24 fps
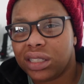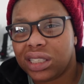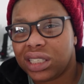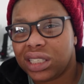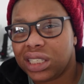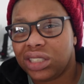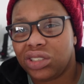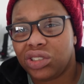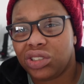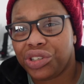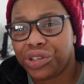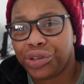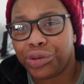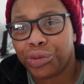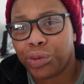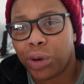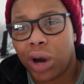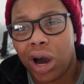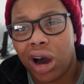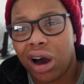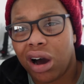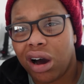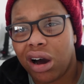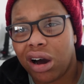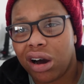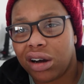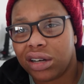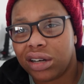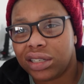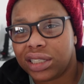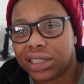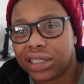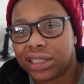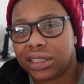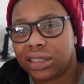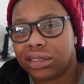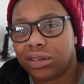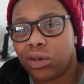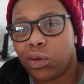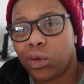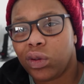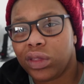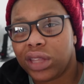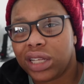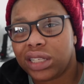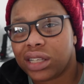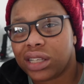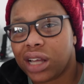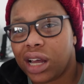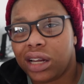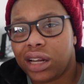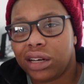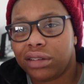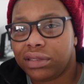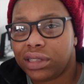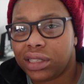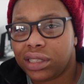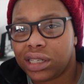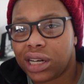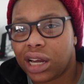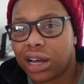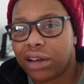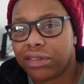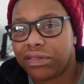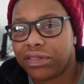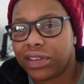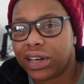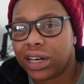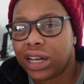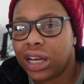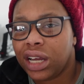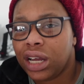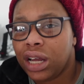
it's too hard and all this stuff, and